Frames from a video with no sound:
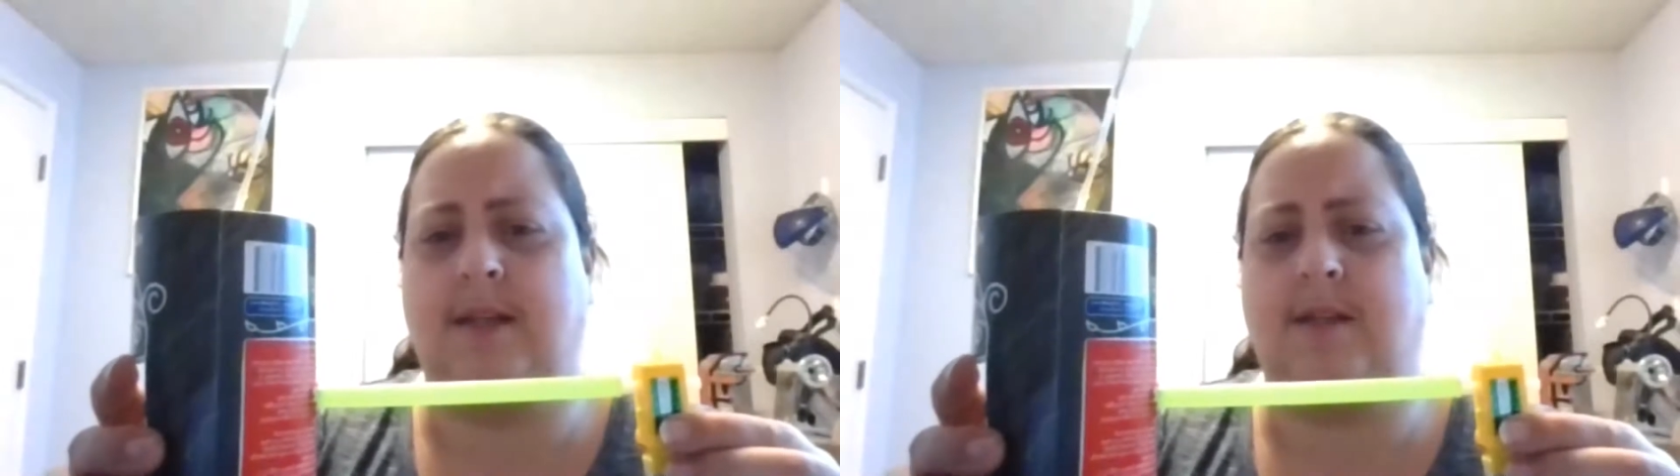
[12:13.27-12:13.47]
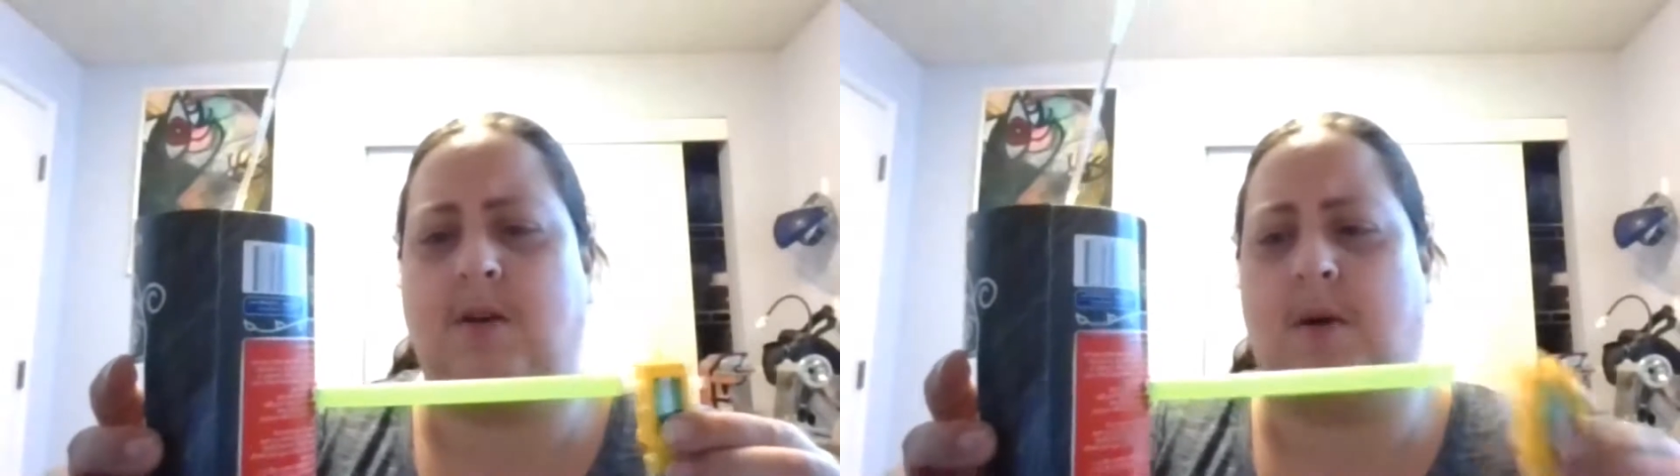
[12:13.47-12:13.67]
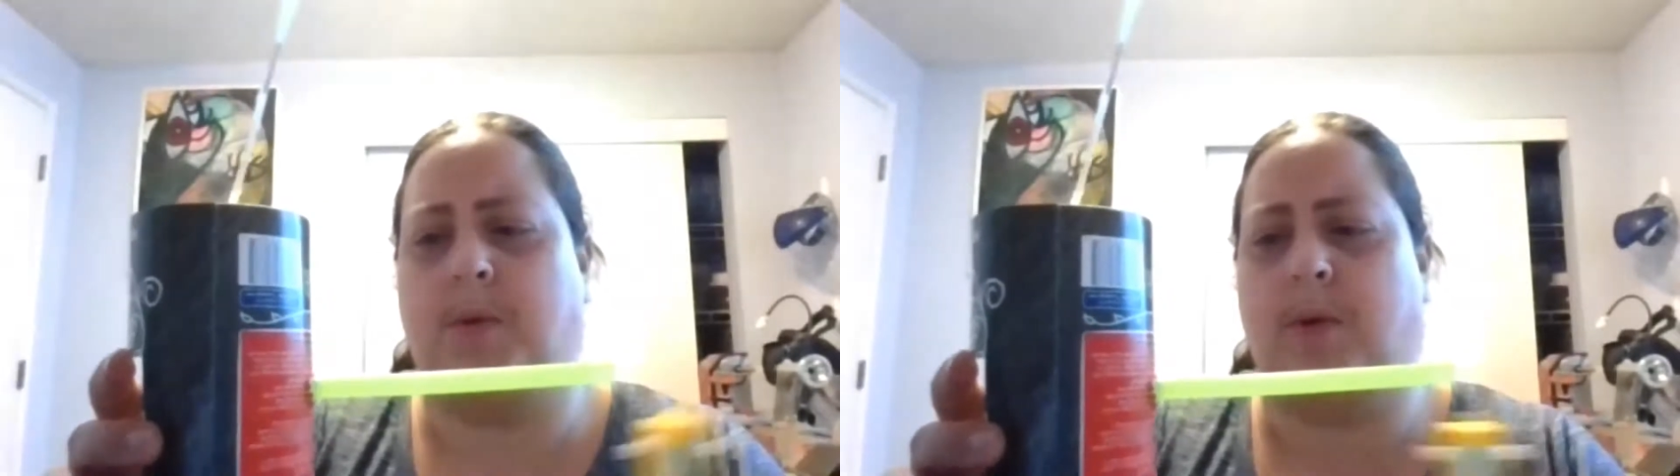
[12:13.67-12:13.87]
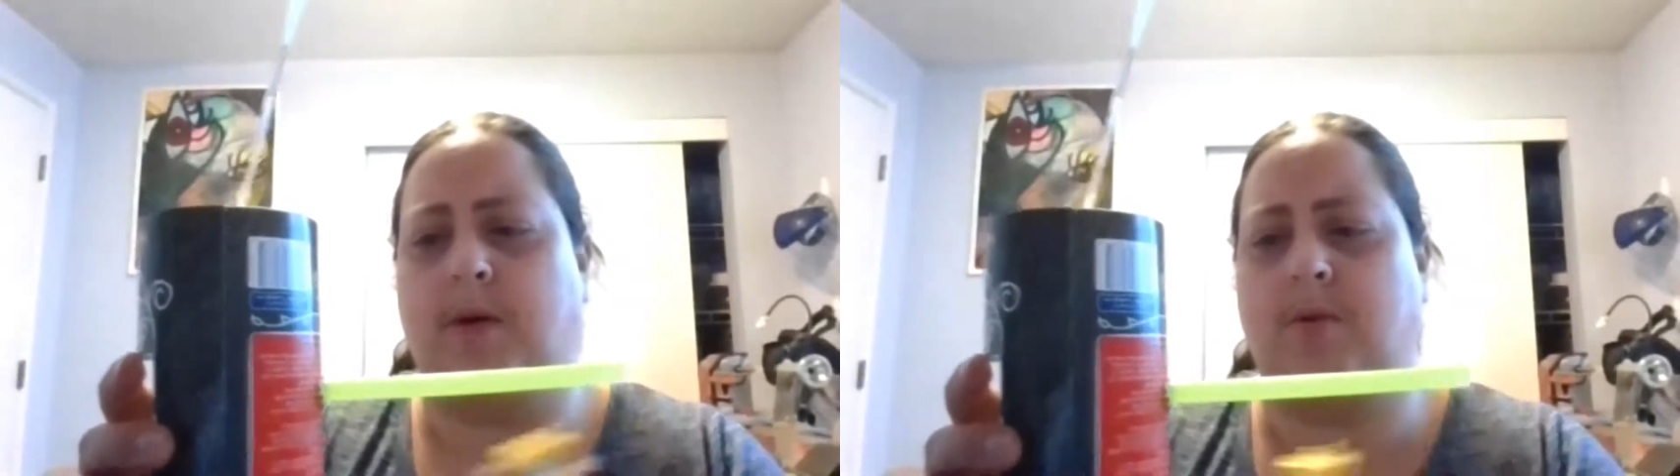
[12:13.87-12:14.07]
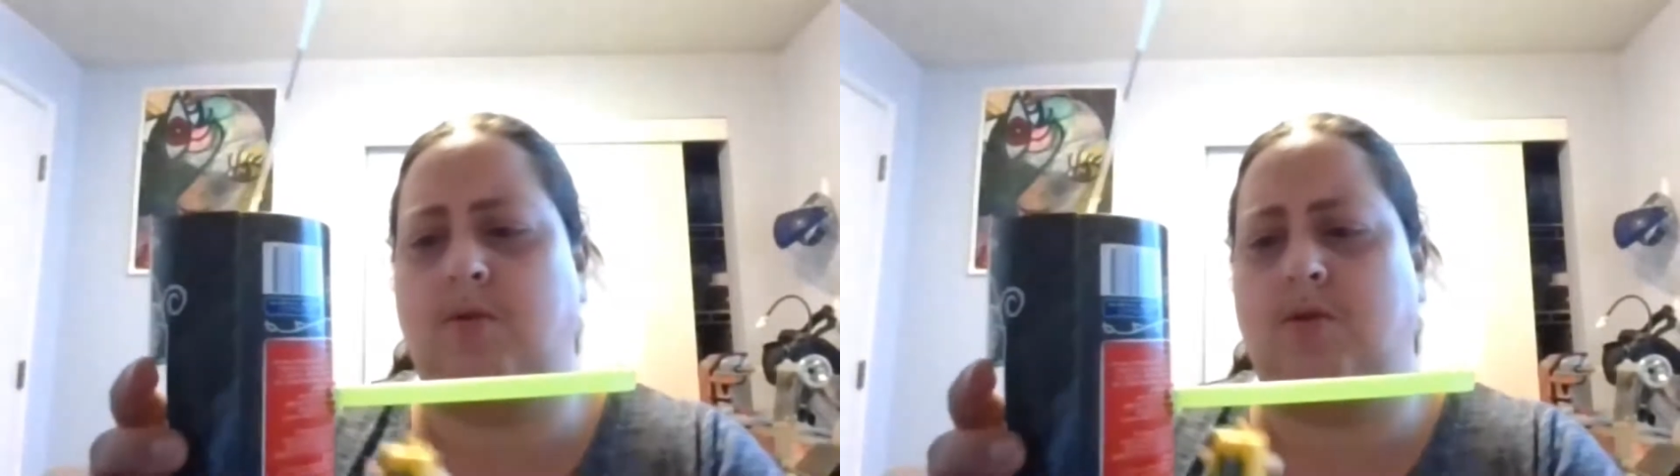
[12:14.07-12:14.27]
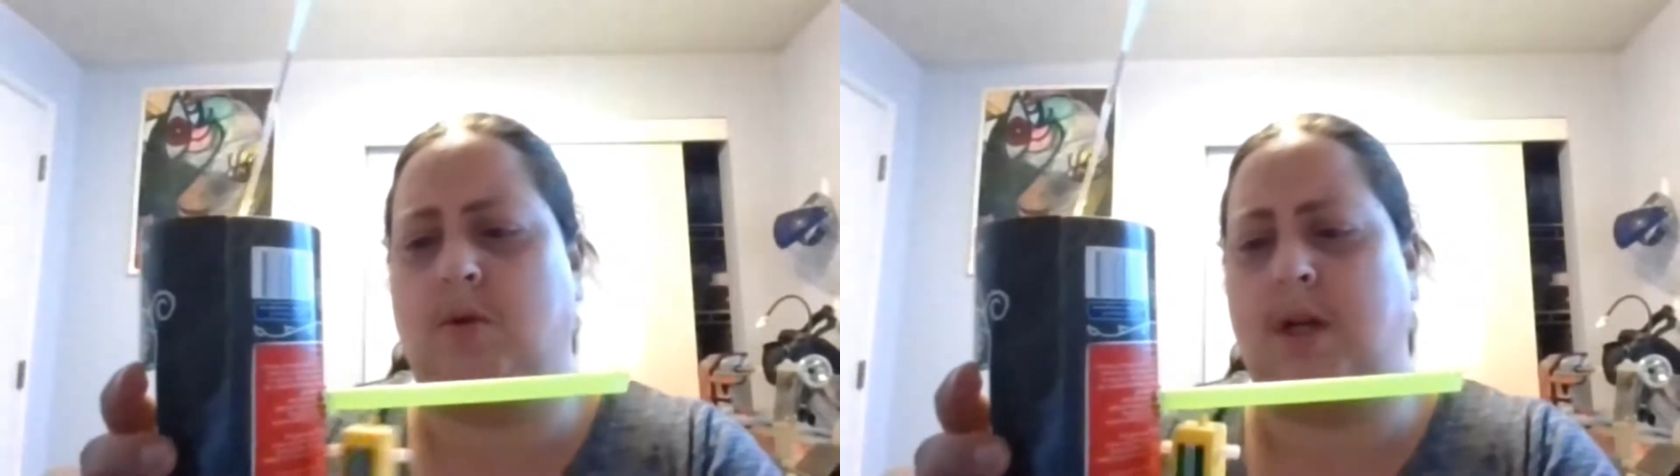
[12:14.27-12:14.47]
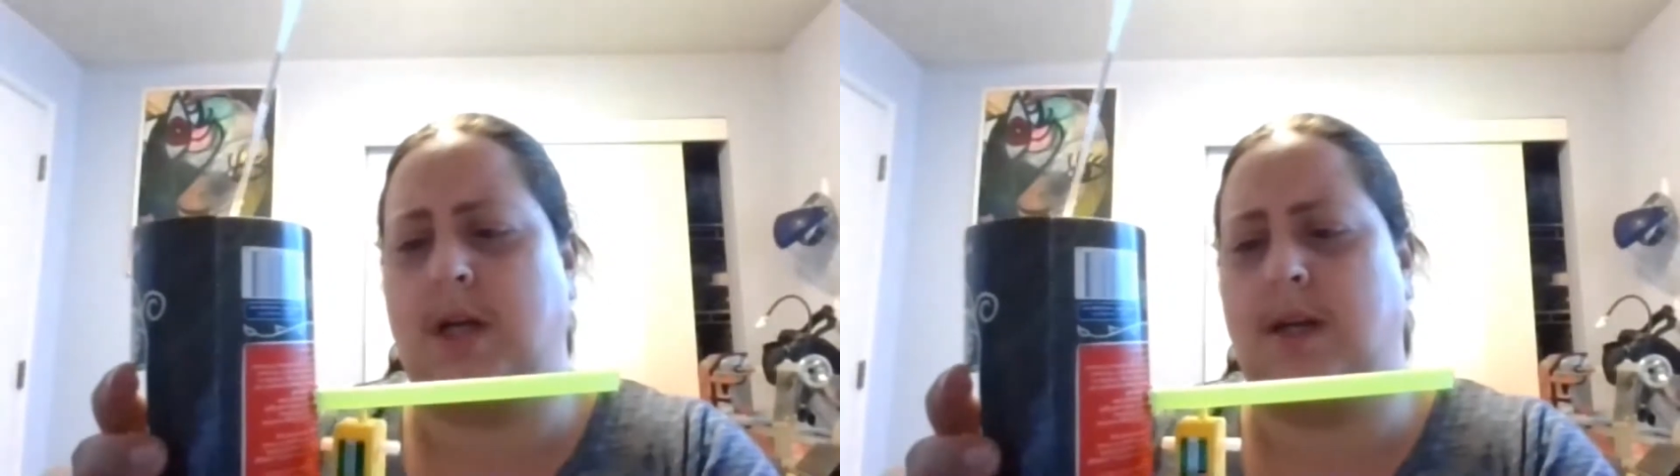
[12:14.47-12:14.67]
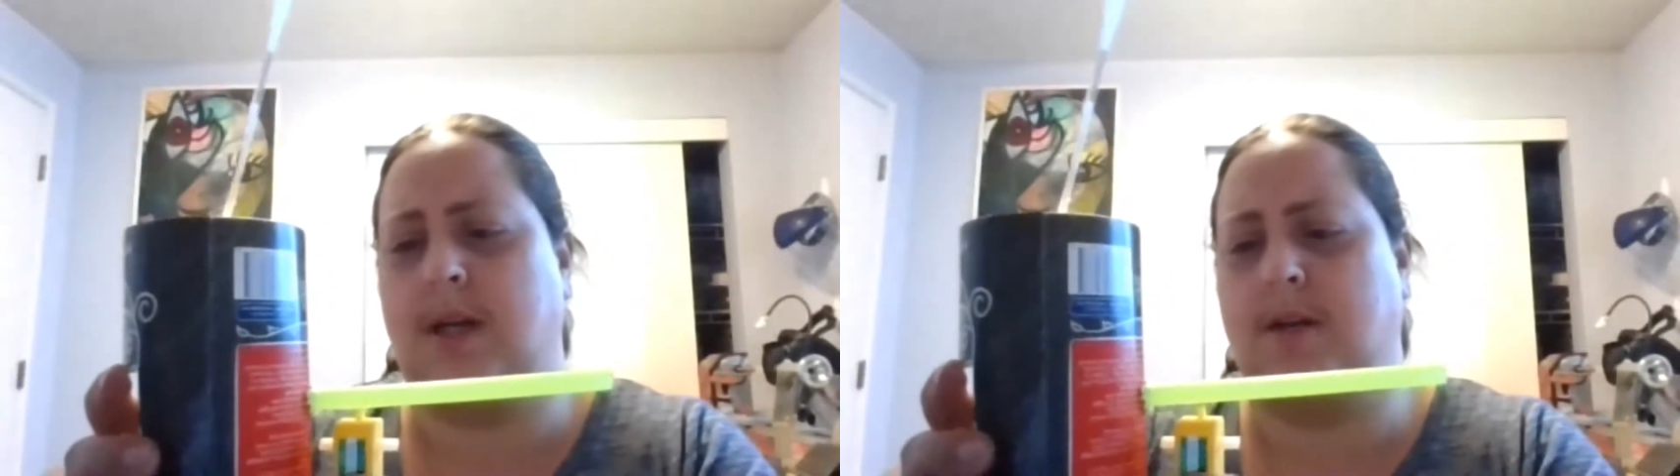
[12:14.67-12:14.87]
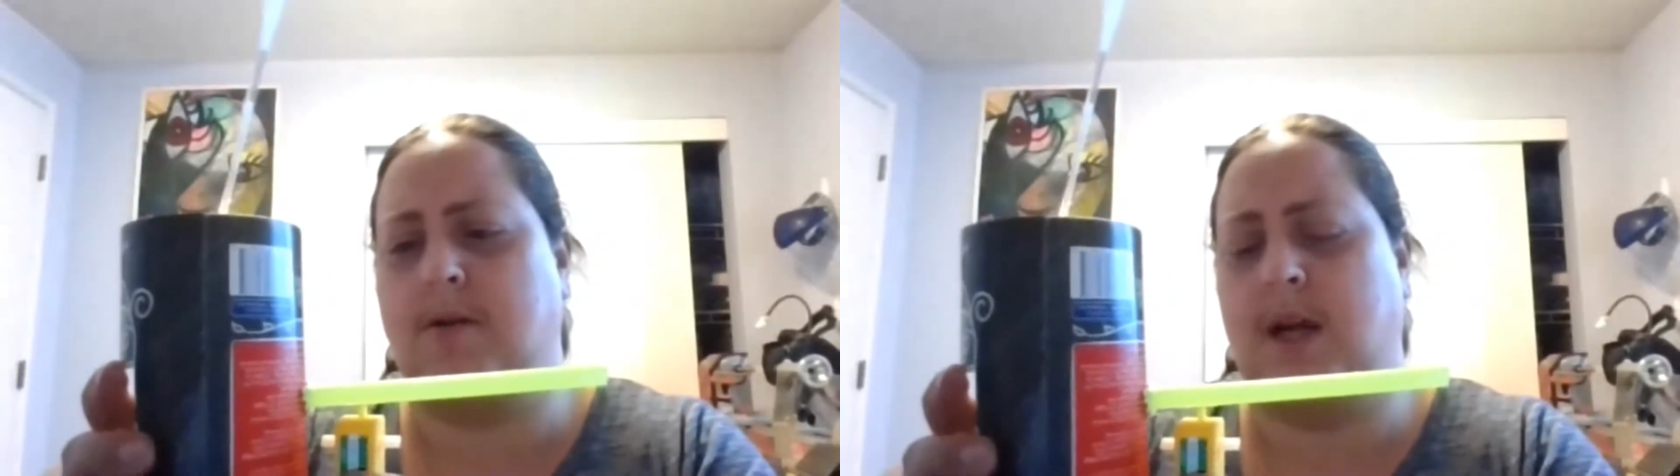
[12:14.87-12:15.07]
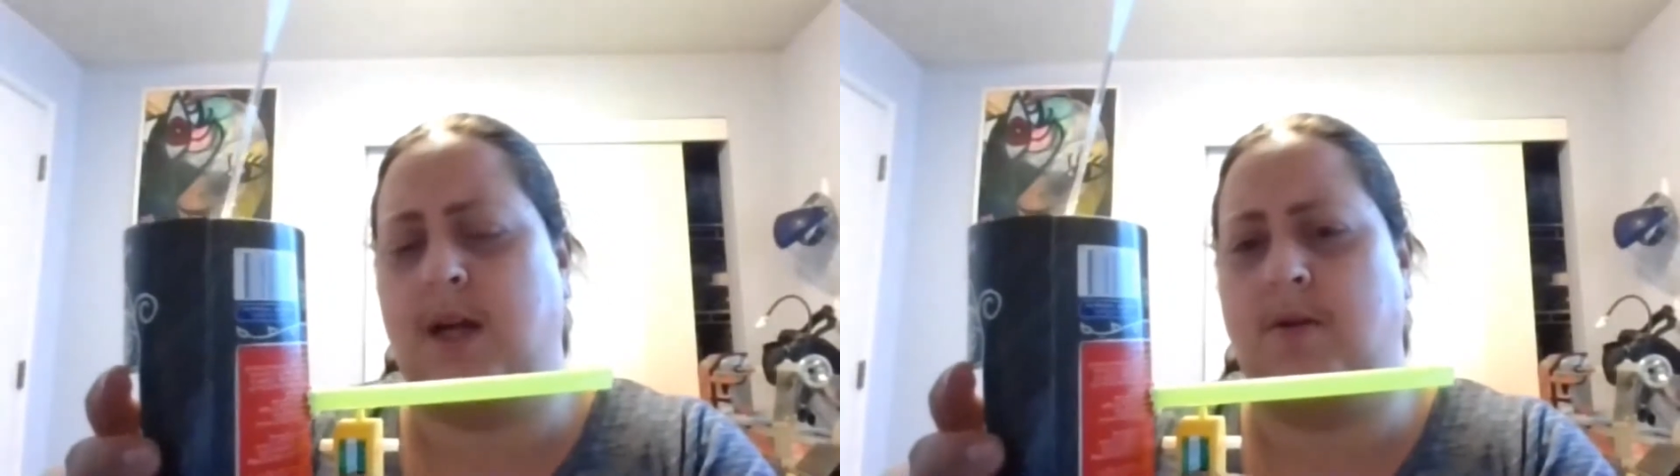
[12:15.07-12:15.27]
so I'm going to shorten it and
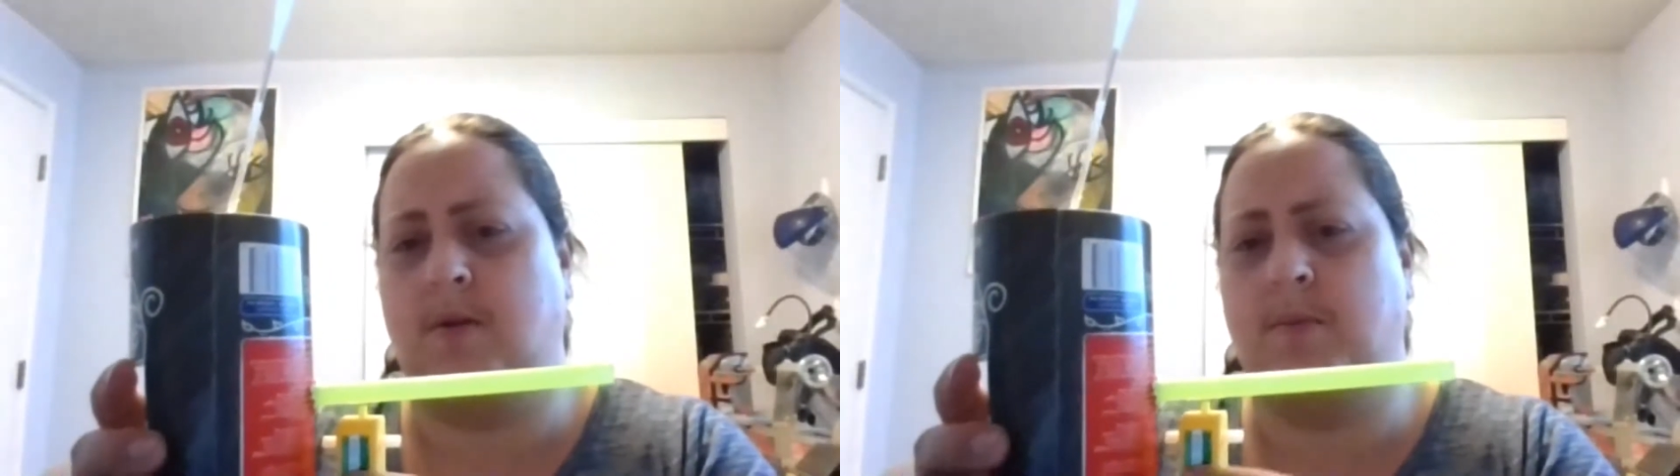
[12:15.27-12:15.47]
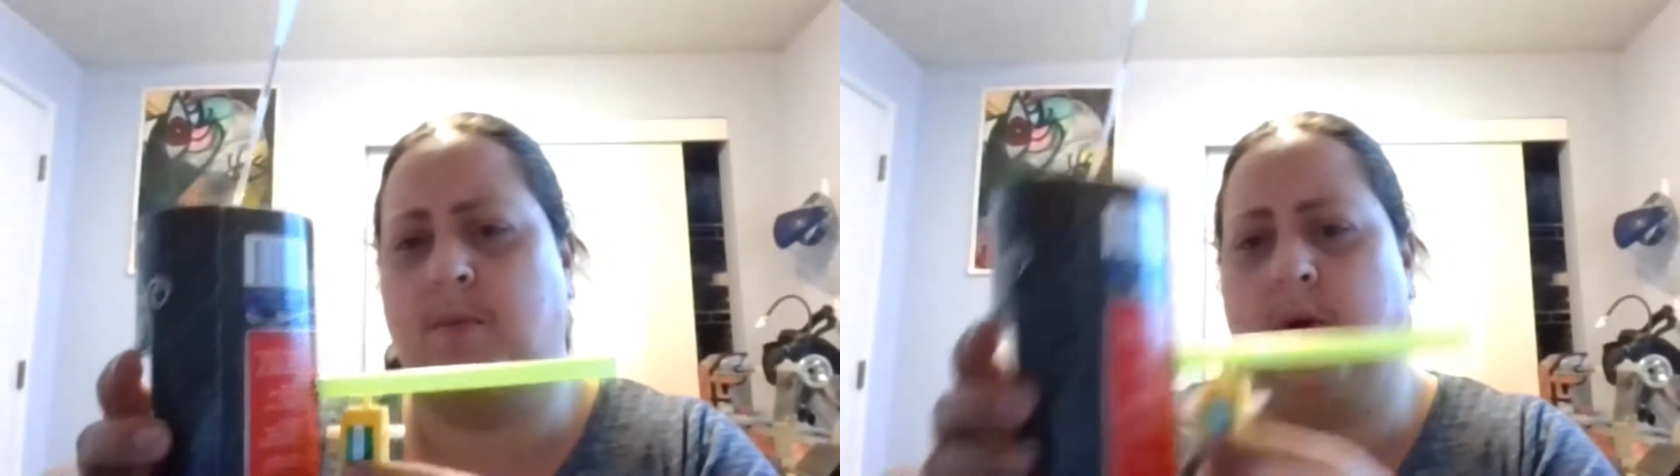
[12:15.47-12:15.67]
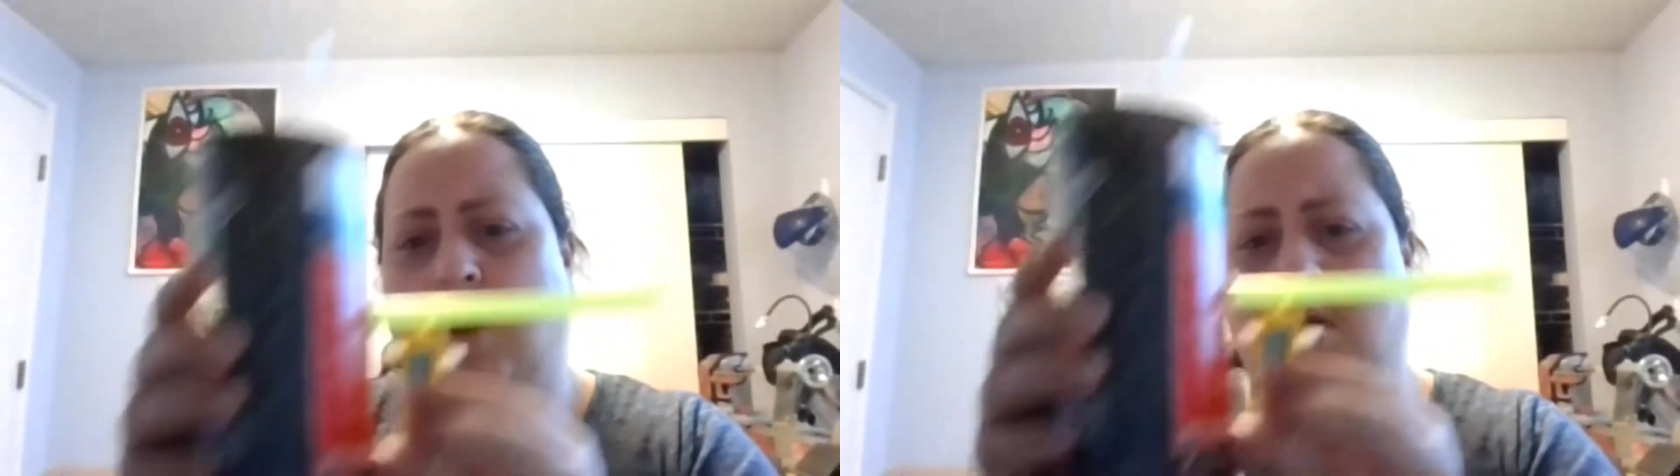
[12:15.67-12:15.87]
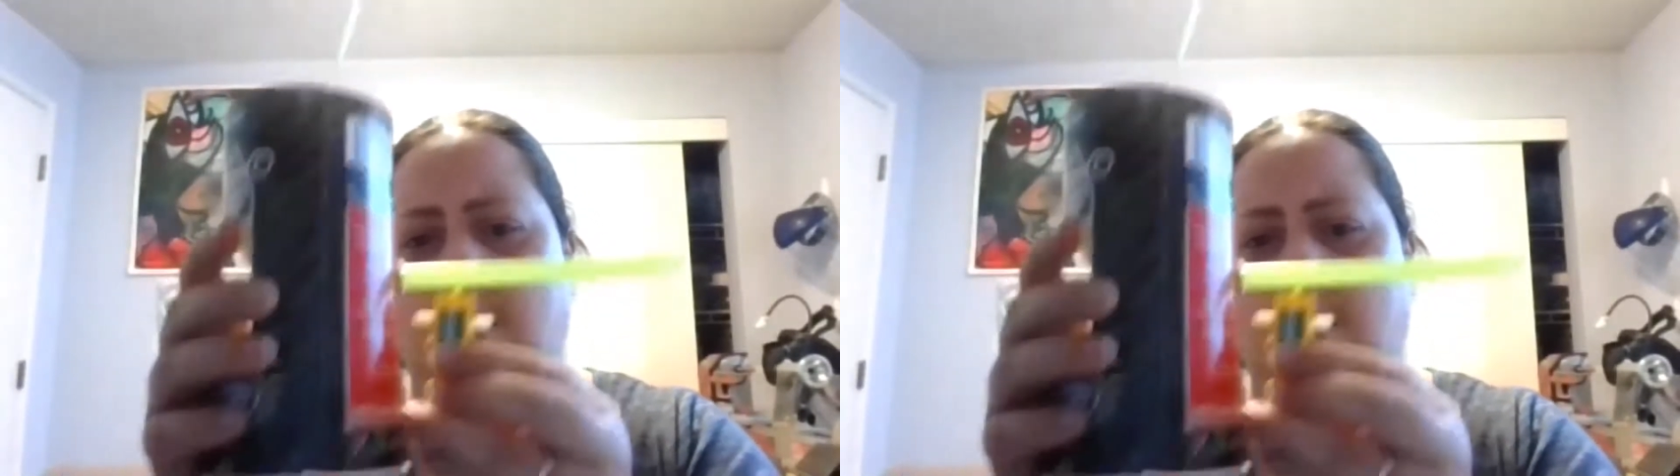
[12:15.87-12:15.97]
try and do it more,